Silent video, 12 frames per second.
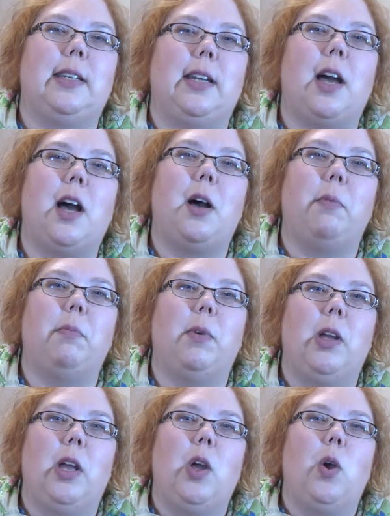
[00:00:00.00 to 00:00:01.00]
to come,
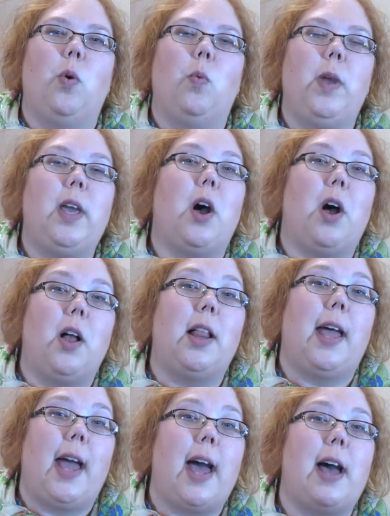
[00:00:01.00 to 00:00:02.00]
we all
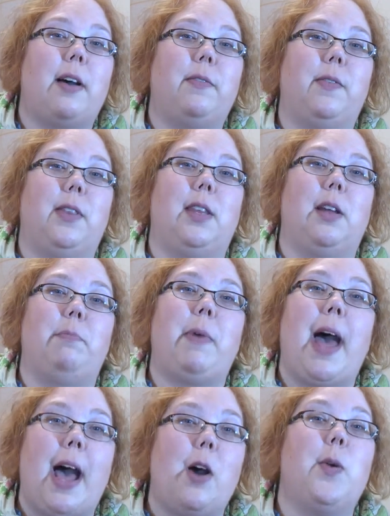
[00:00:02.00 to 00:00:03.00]
have the
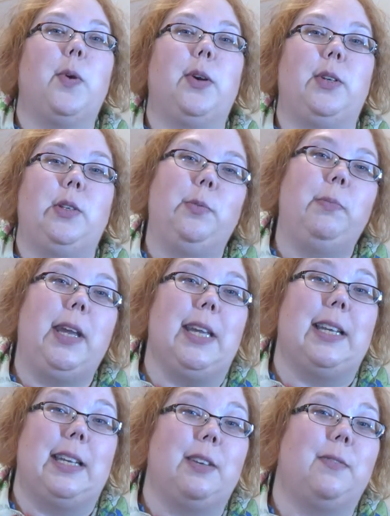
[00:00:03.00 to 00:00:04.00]
power to
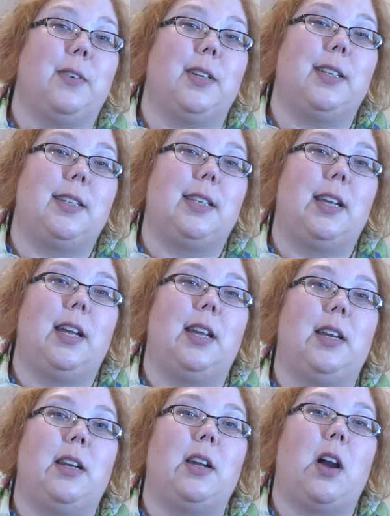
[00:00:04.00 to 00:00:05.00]
make a difference
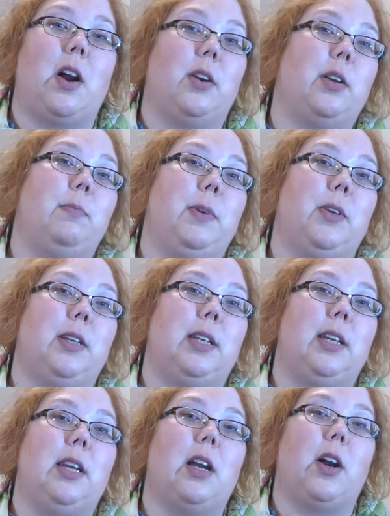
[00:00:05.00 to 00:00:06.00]
in our
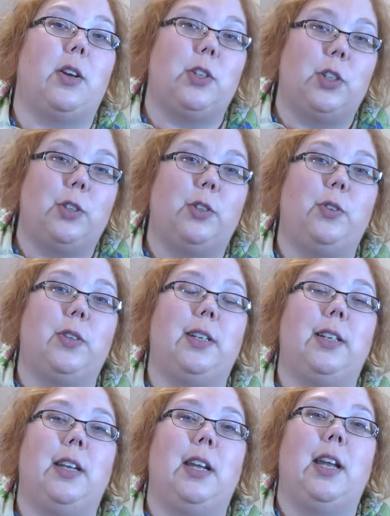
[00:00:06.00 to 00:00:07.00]
community, our
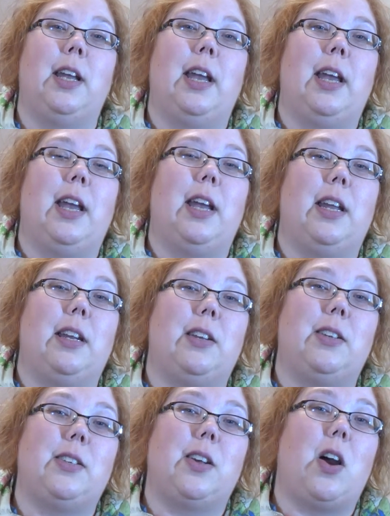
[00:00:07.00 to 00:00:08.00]
children, and
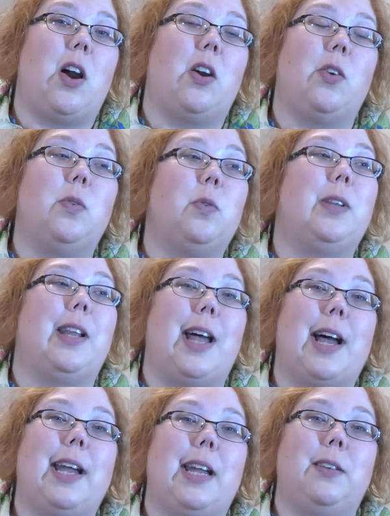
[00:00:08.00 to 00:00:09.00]
our own
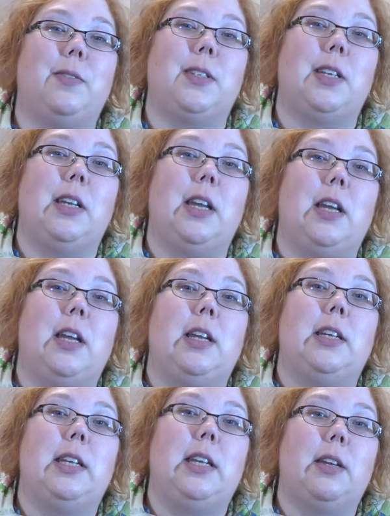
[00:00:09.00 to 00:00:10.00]
lives,
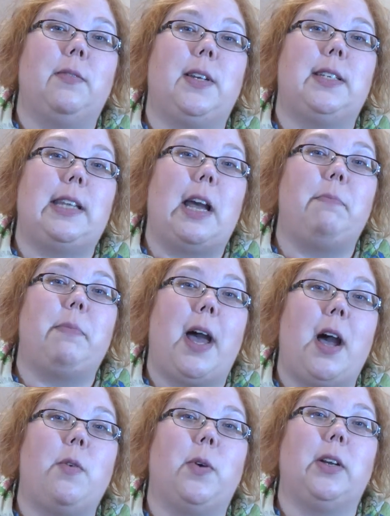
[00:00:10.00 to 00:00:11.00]
to give us that
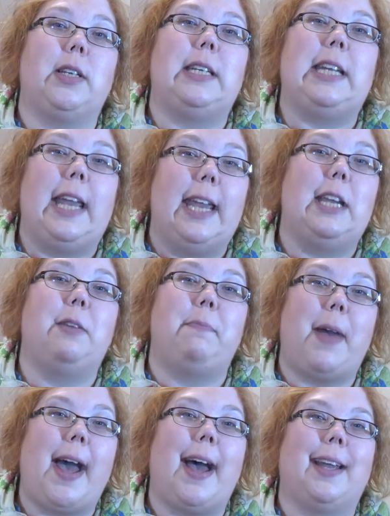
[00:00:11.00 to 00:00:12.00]
power to take
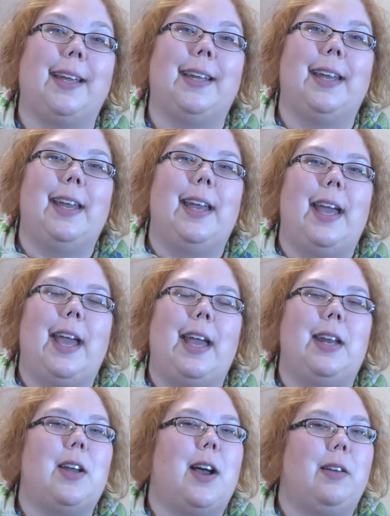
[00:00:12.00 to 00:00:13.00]
back
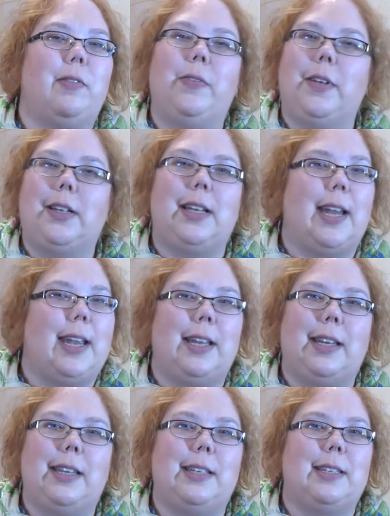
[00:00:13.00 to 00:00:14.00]
and not feel
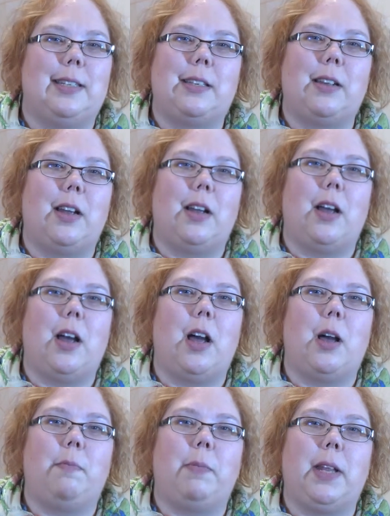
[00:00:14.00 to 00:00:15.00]
like this is
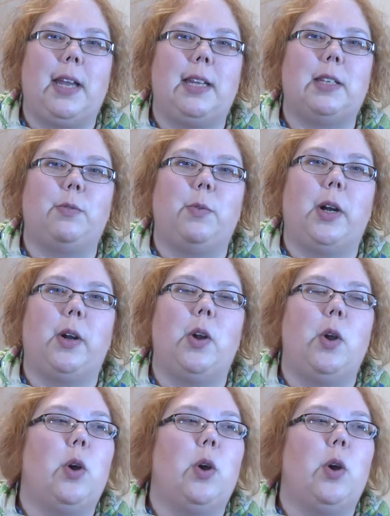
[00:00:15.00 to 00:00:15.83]
a place where